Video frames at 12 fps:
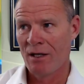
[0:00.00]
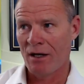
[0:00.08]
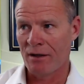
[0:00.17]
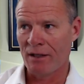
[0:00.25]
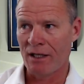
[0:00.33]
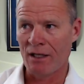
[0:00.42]

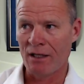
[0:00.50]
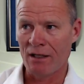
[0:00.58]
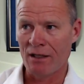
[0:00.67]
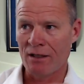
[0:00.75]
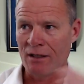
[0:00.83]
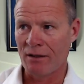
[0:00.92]

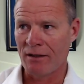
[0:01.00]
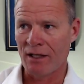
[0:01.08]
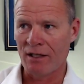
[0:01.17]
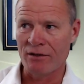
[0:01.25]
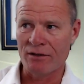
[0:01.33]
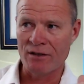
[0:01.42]
Is
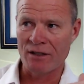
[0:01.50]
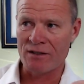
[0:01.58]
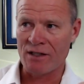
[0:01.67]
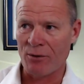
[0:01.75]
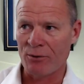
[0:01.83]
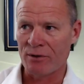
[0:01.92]

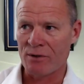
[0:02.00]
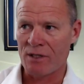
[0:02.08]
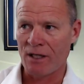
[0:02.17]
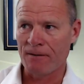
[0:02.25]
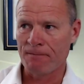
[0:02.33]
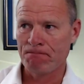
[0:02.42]
that what they're saying?